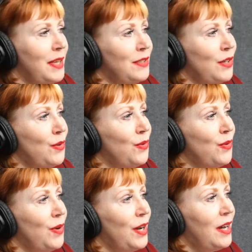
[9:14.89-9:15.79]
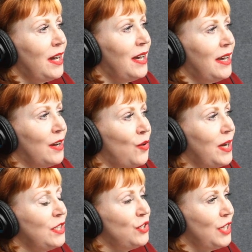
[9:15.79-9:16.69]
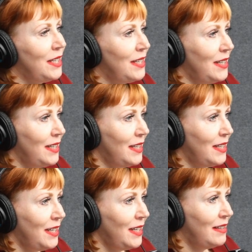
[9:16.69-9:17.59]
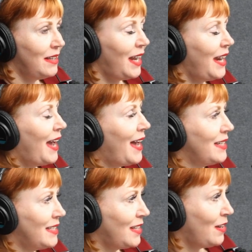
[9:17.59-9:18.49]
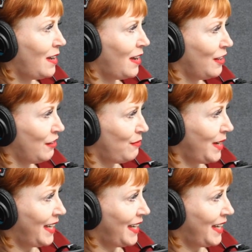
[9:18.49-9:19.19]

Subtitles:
So a question that I ask all of my